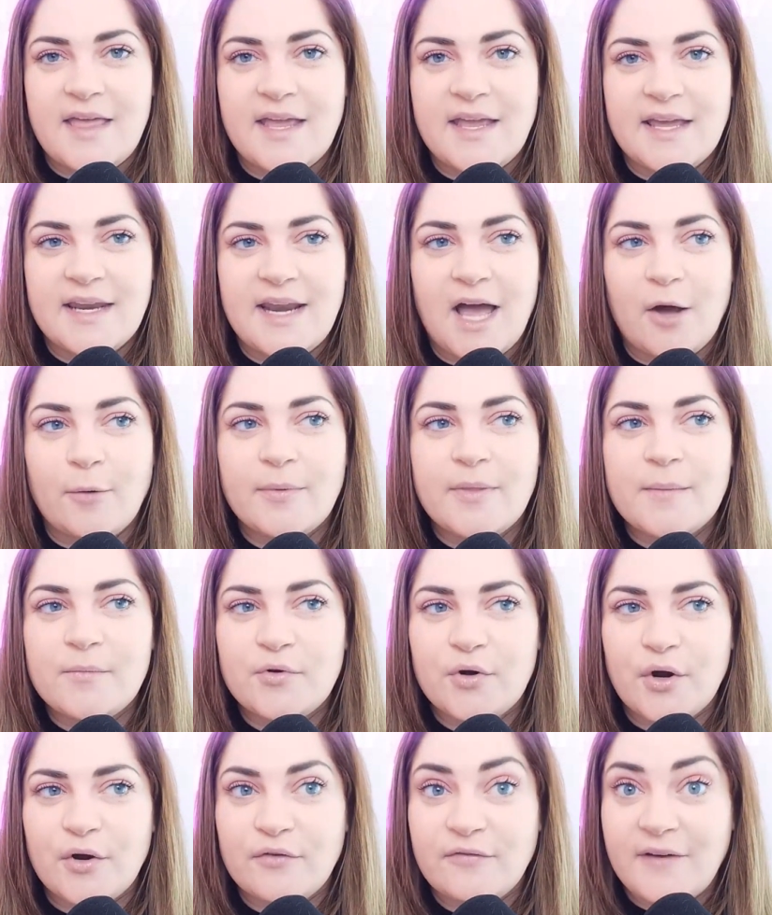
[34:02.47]
They can help
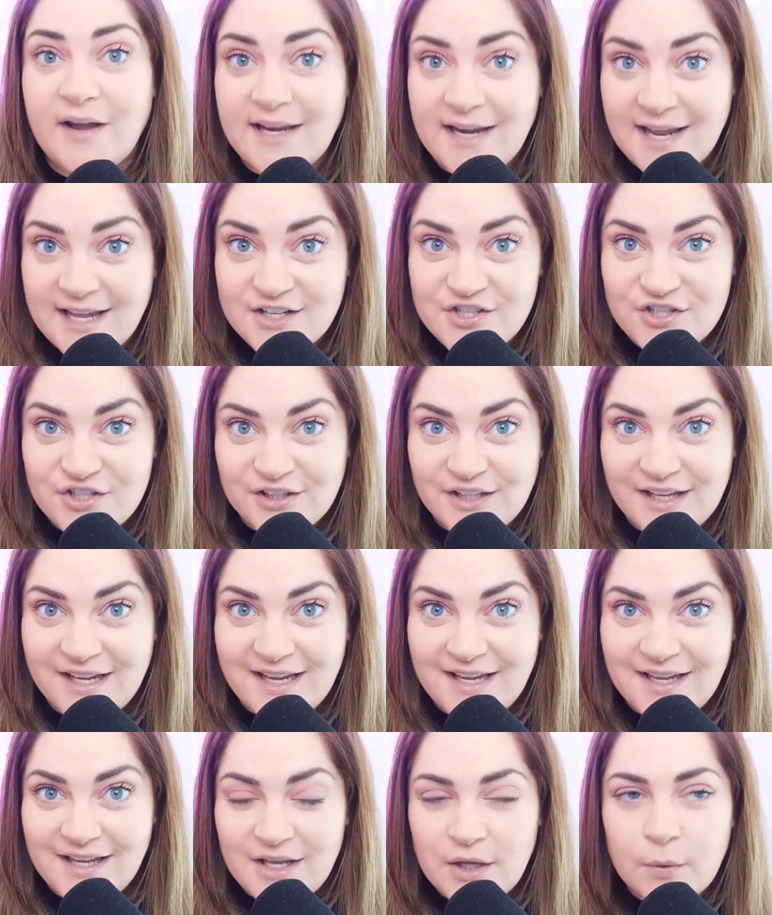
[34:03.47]
them grow
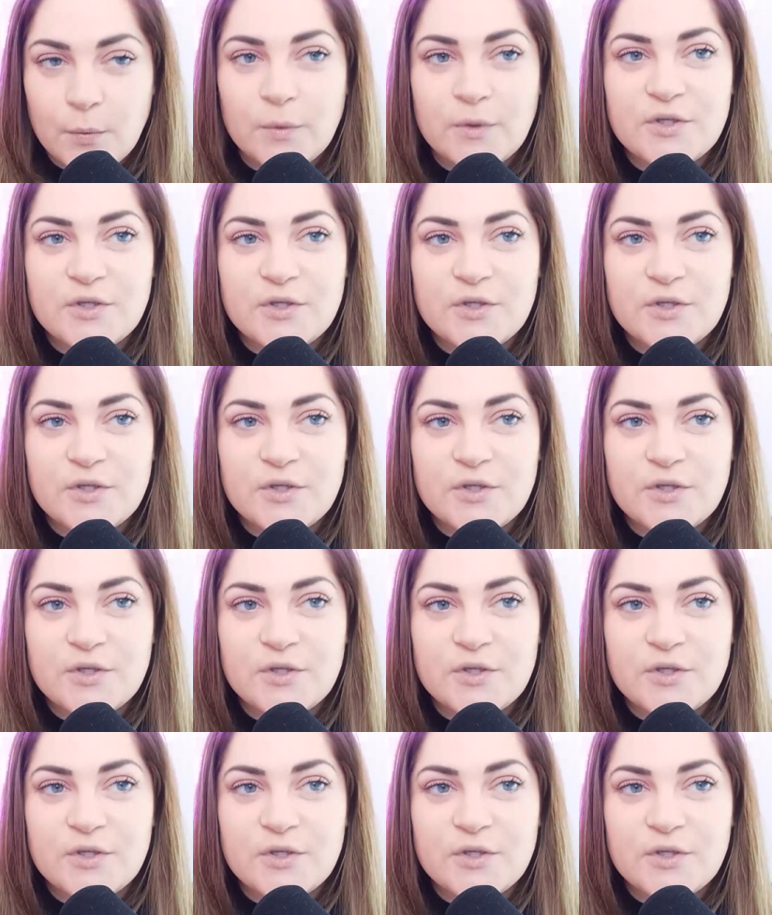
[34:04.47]
financially,